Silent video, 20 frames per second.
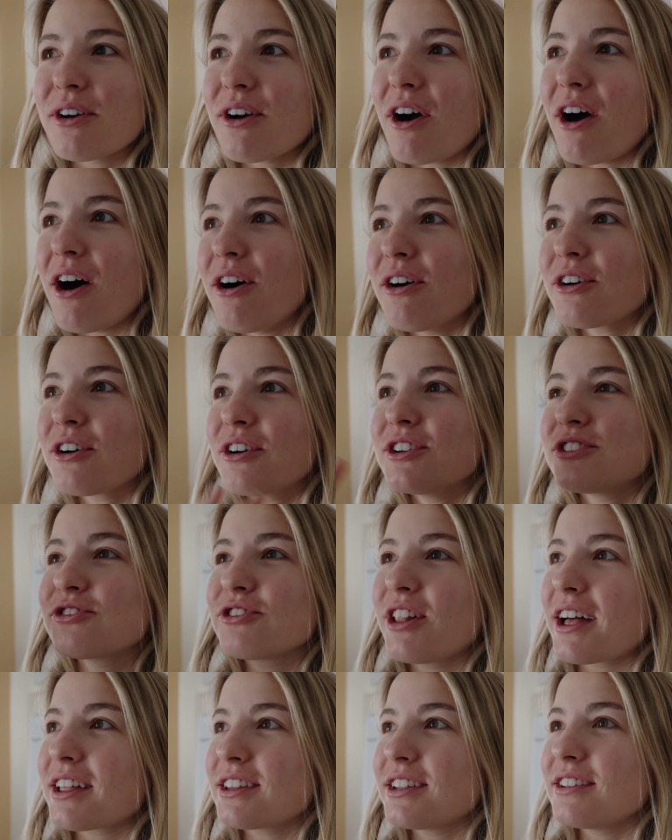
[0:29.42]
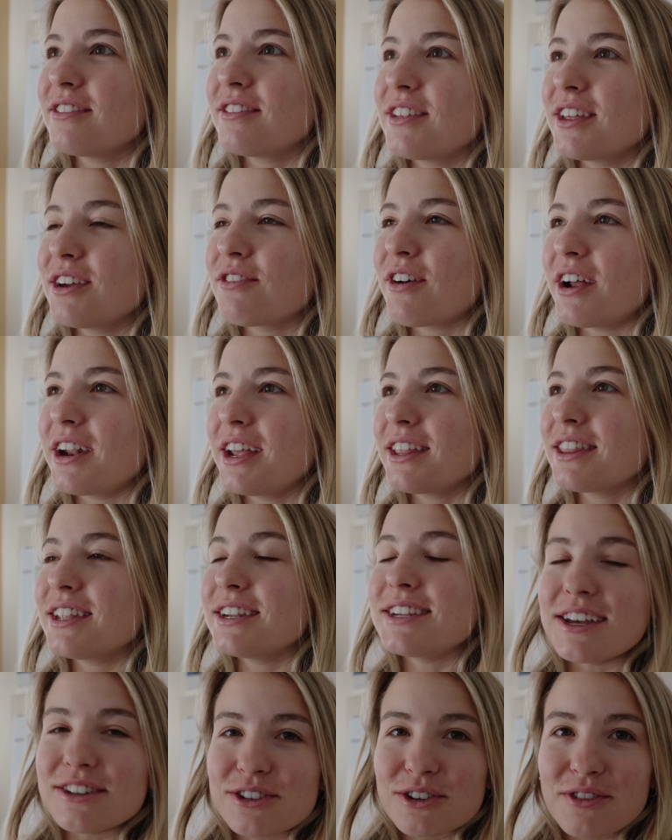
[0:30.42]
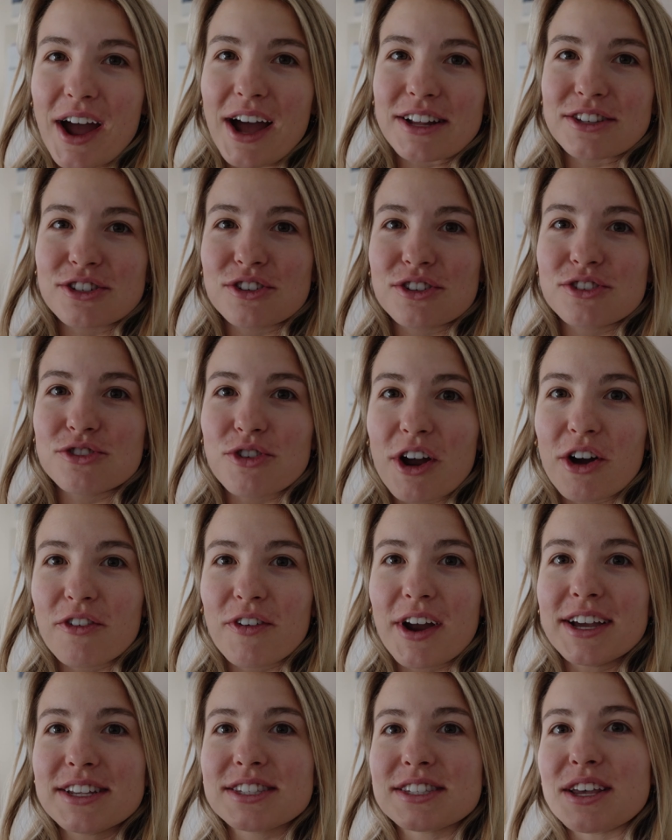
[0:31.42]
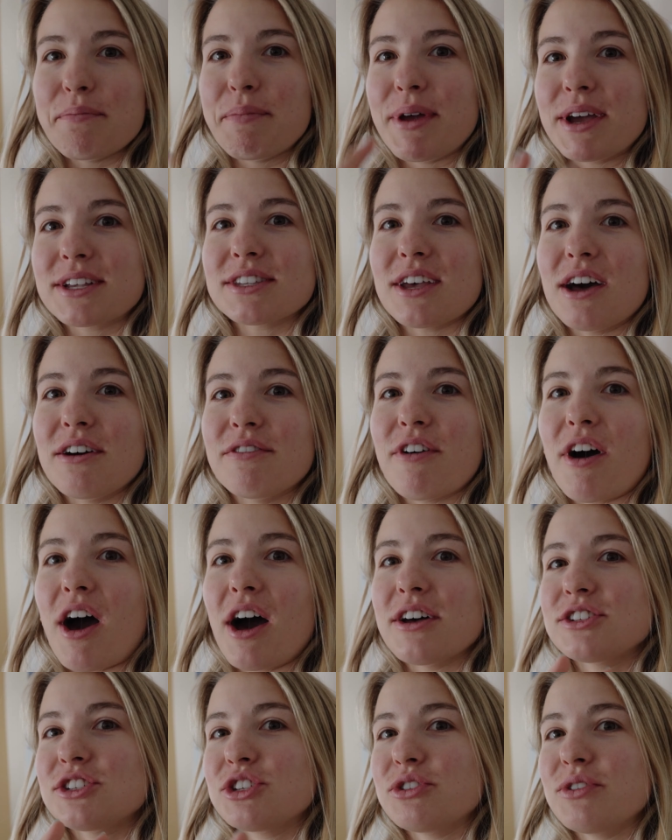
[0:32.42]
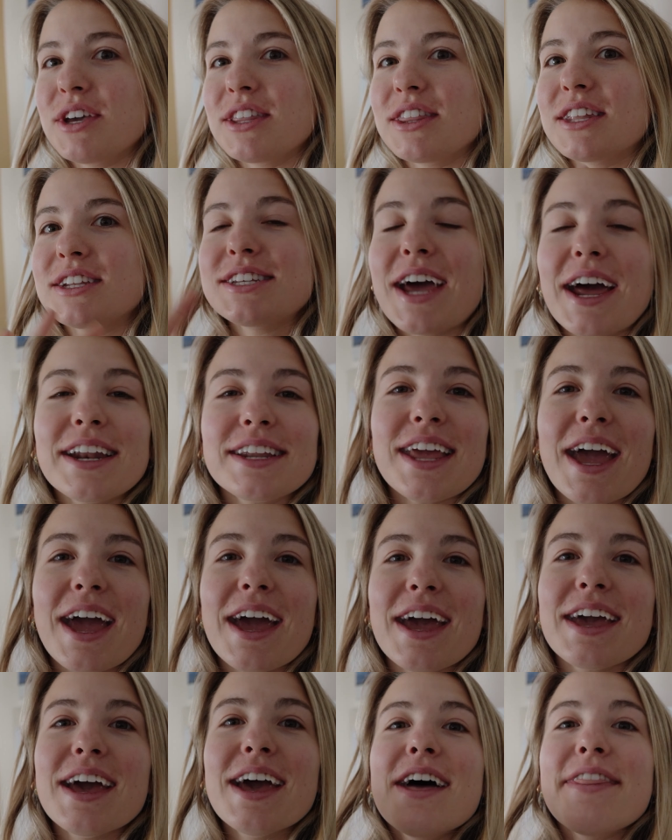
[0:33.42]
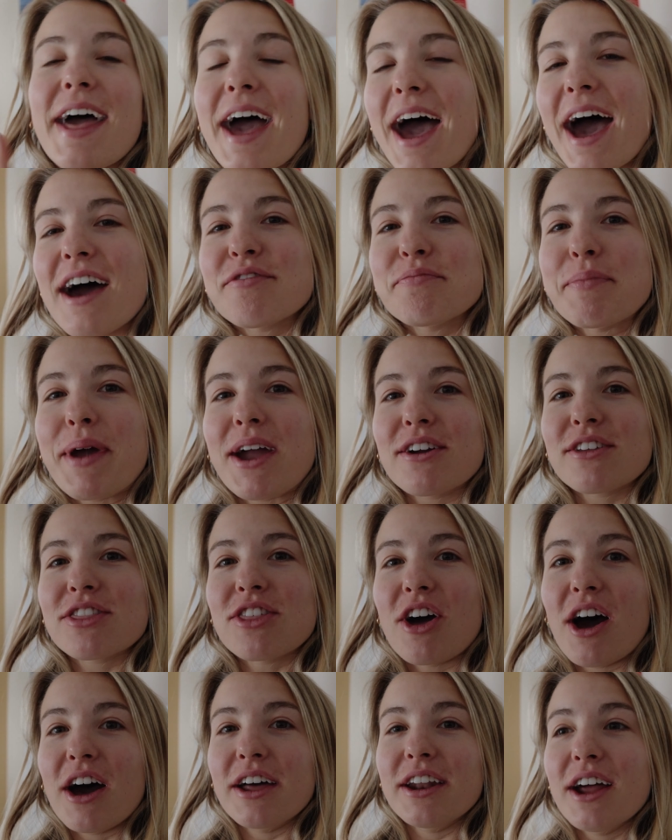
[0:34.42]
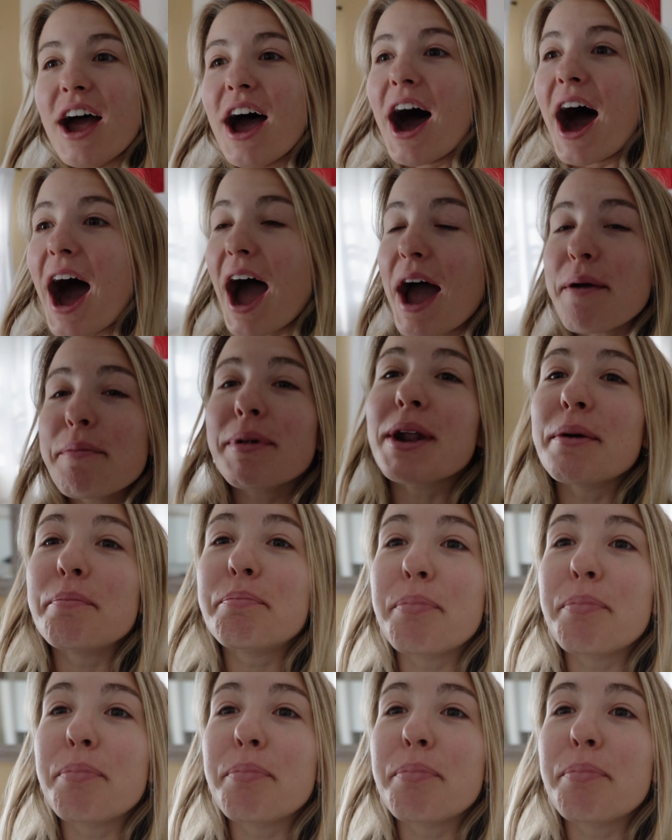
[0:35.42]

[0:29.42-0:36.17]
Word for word: are all collectively running the Desert Rats Trail Race, a mix of us doing the 10K and the half marathon. I'm gonna